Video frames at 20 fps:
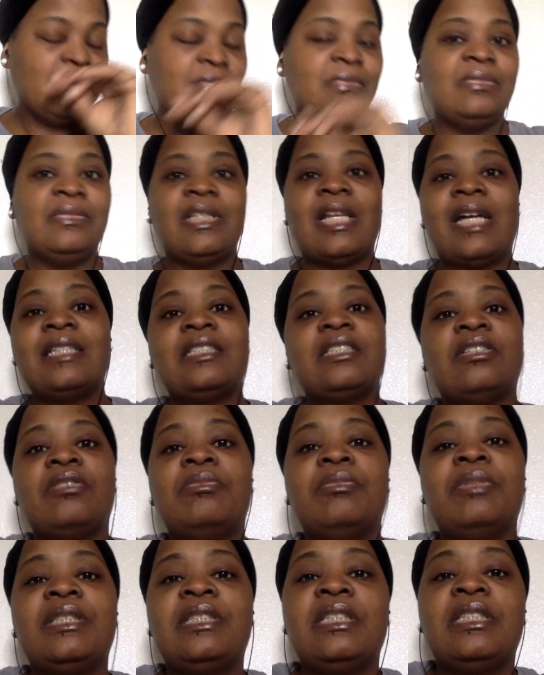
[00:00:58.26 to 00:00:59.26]
not so
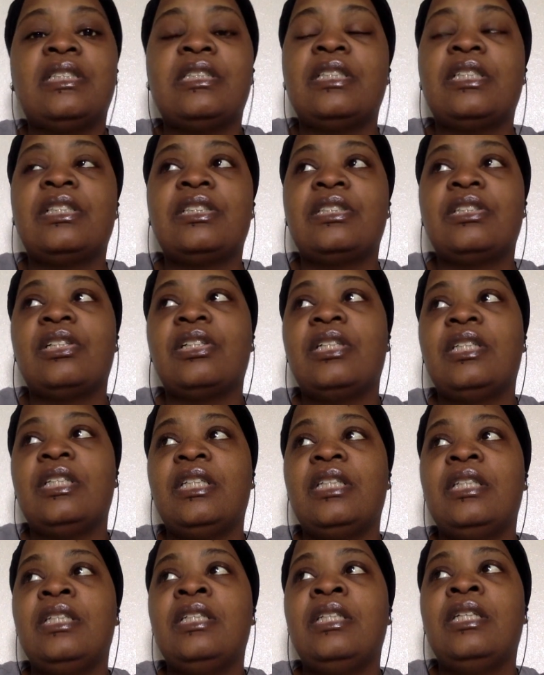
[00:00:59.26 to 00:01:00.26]
much as
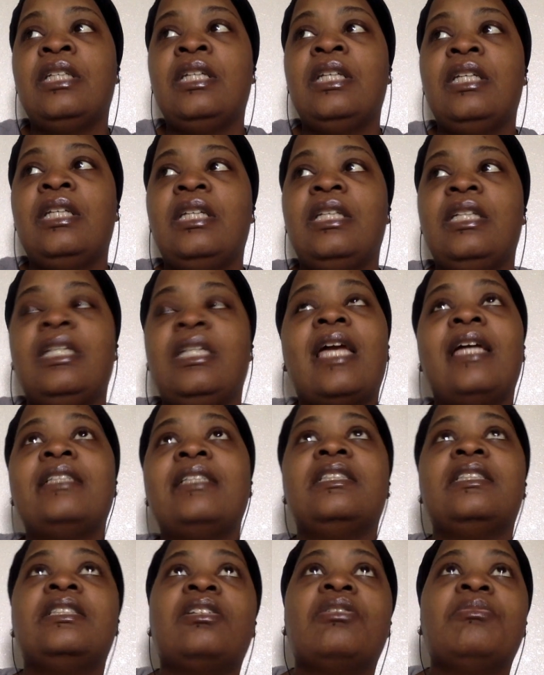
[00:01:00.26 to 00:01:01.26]
necessarily he
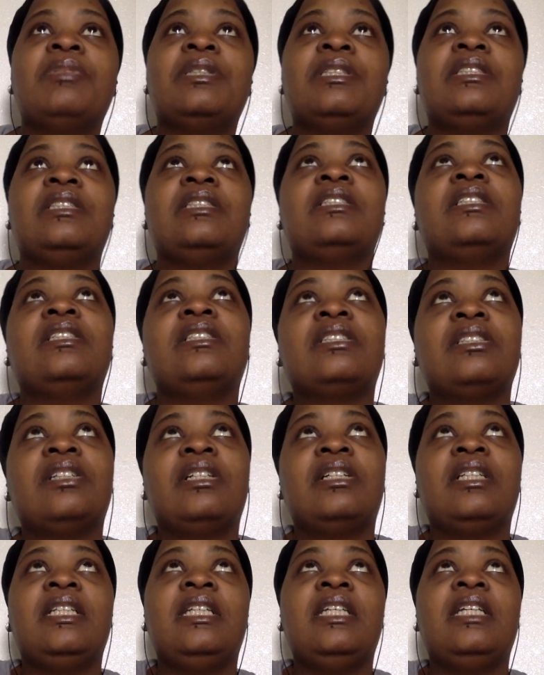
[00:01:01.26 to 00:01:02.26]
hasn't so much as
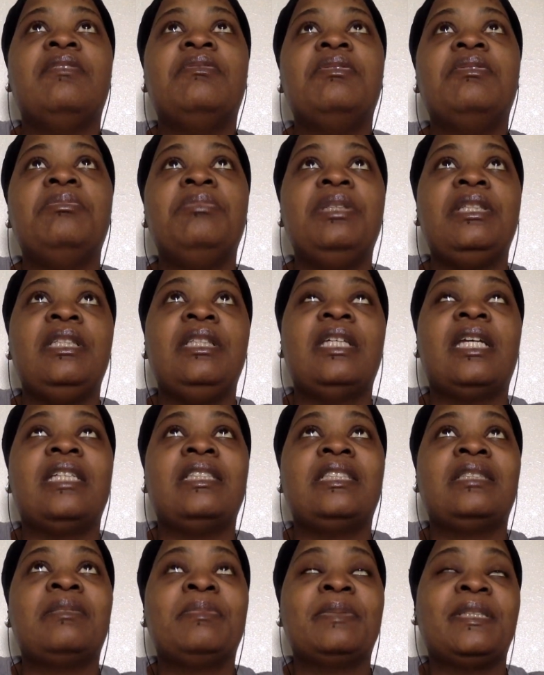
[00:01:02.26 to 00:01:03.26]
necessarily given me a
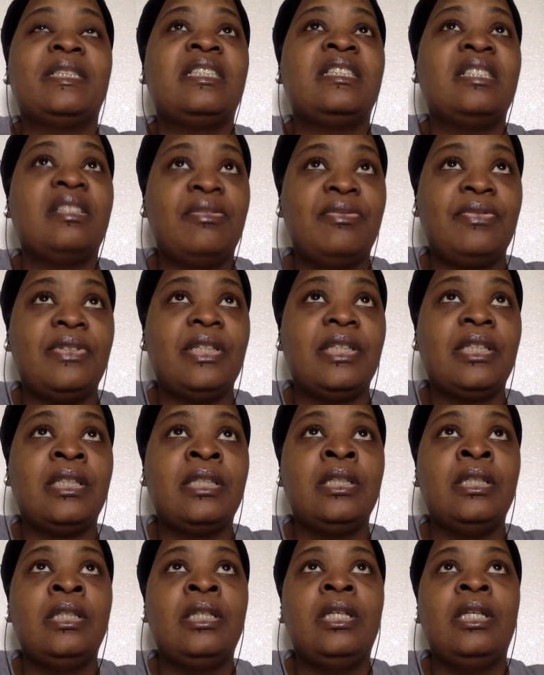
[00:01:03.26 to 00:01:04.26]
specific
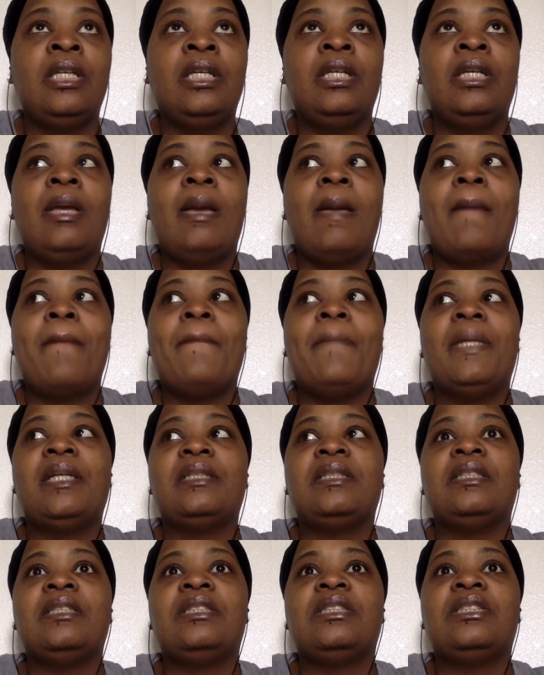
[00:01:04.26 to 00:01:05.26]

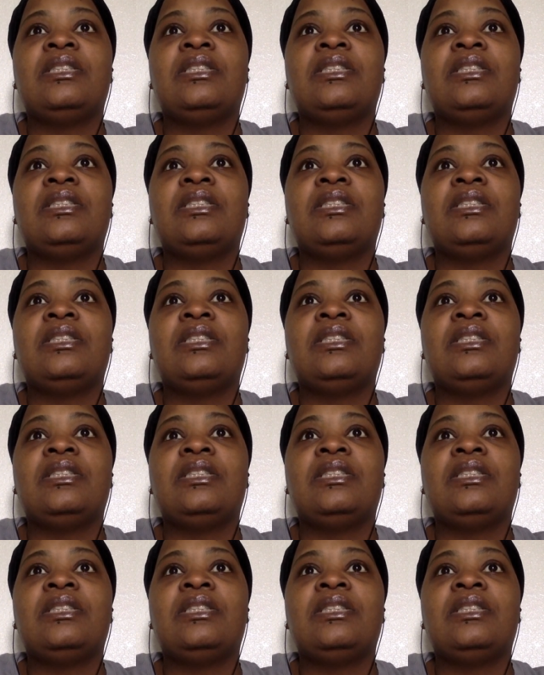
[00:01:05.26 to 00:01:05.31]
message